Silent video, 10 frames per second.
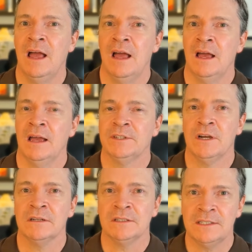I'm a
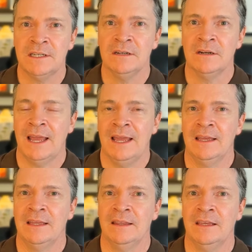chocolatier and
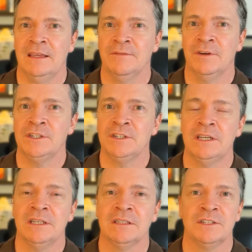the French to
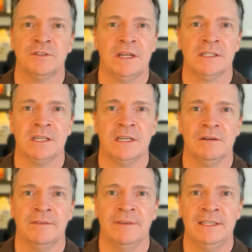English translator of
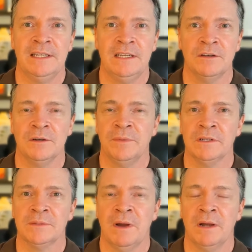18 cookbooks
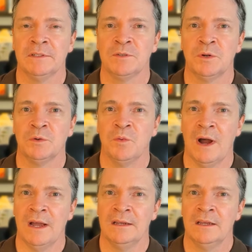published
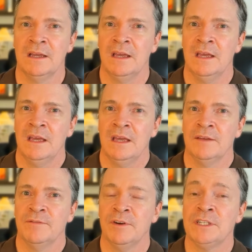worldwide. The
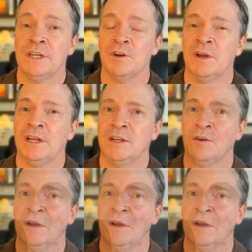French have created a great